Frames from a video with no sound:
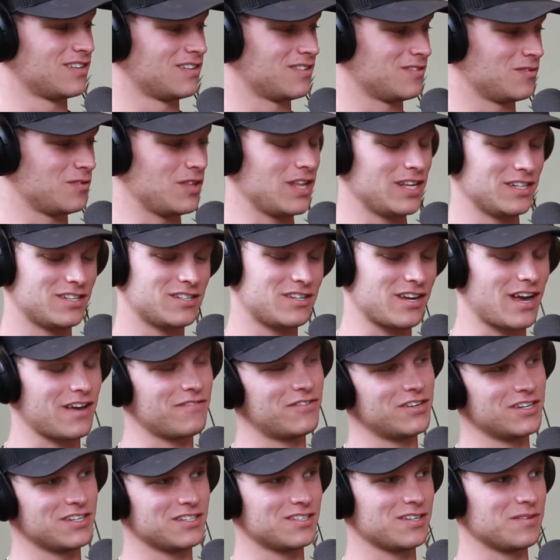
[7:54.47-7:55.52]
let's
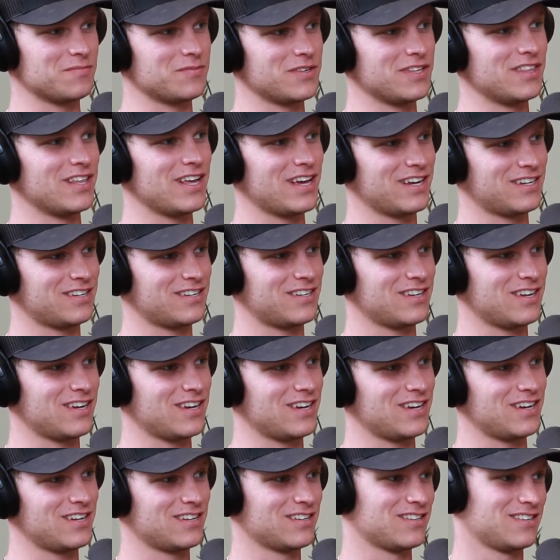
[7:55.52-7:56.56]
dive into something that
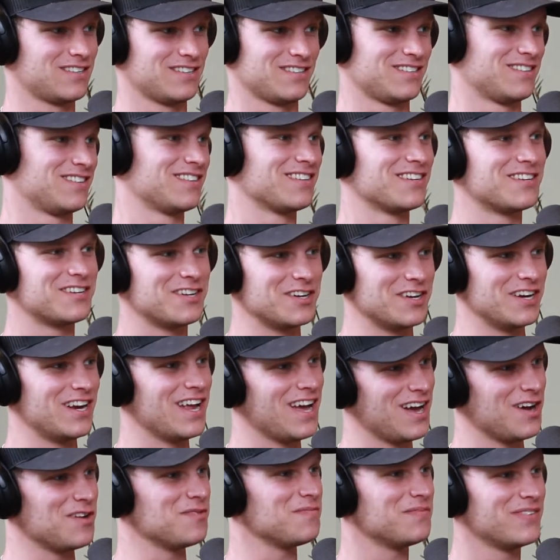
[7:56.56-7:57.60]
could
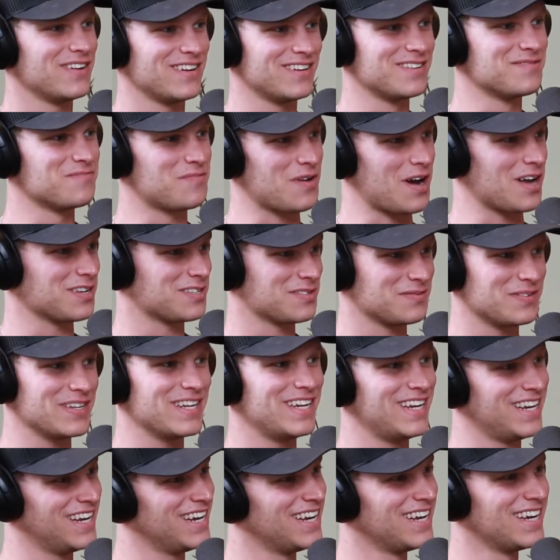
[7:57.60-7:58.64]
help,
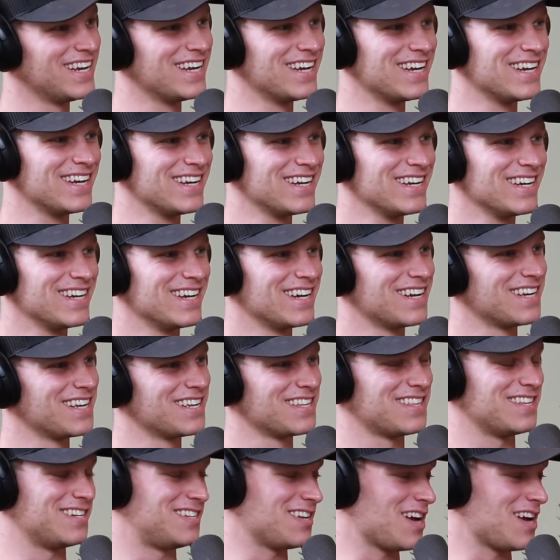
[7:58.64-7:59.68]
possibly.
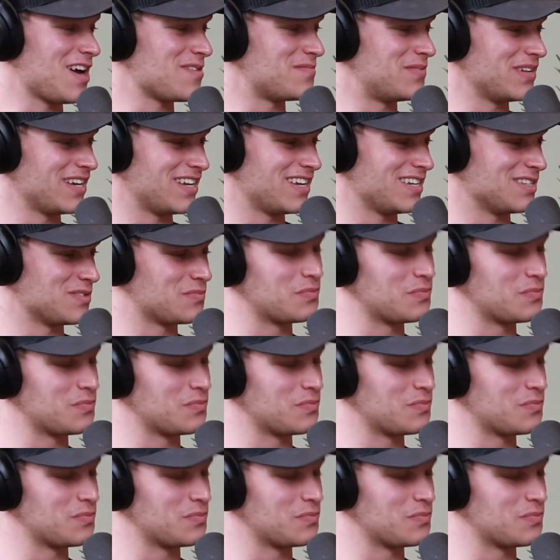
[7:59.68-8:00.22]
The topic is